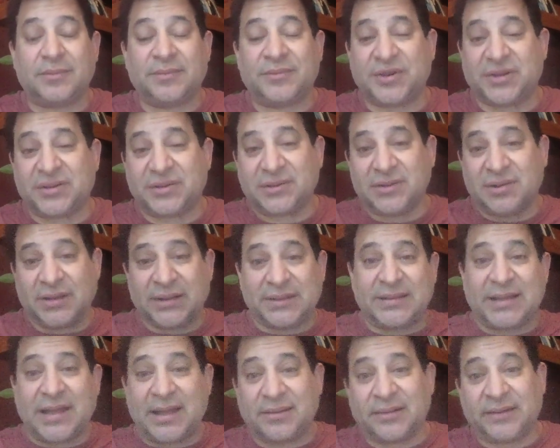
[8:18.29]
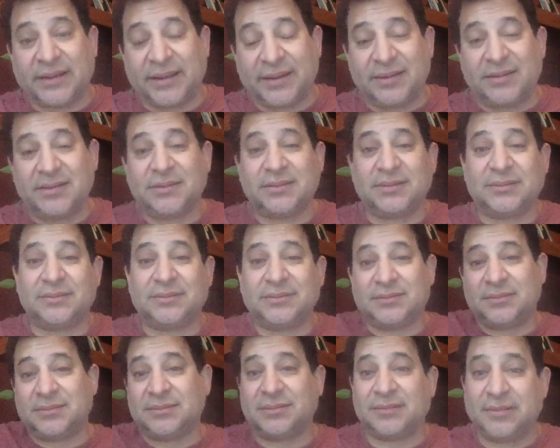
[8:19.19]
just click that link,
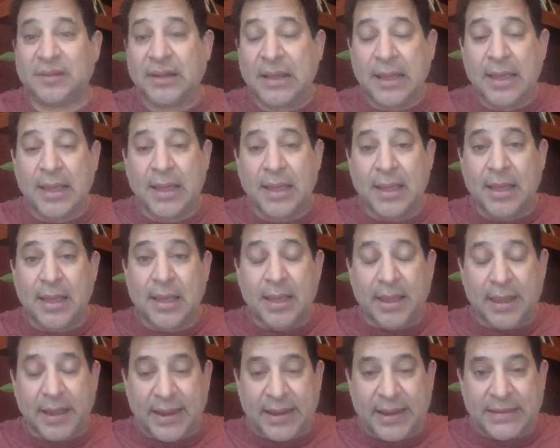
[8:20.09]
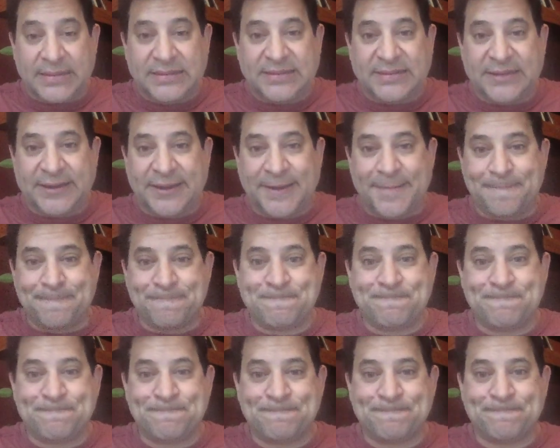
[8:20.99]
and
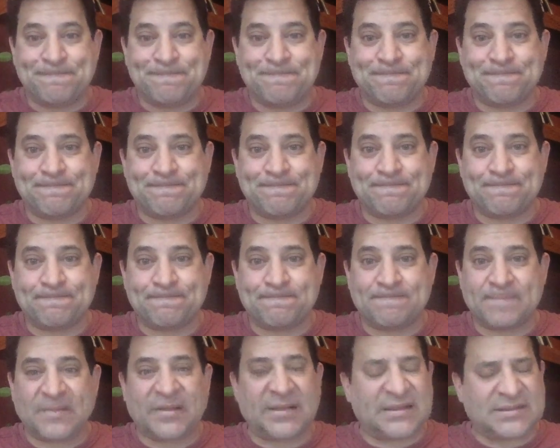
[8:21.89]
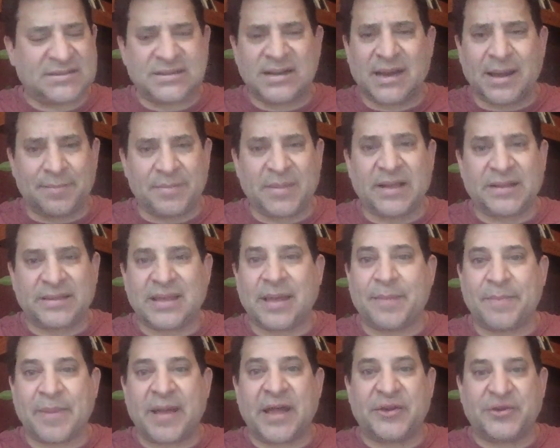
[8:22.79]
let's not make
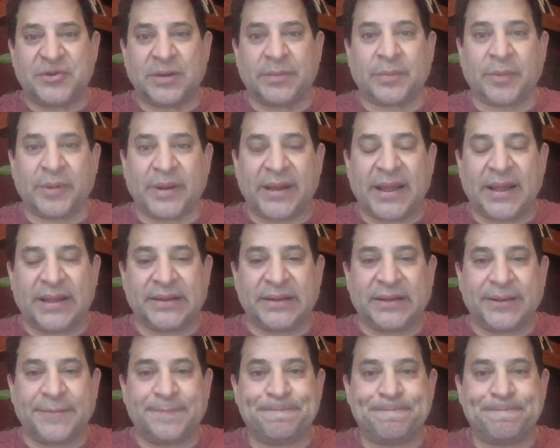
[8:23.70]
that bad dream a reality.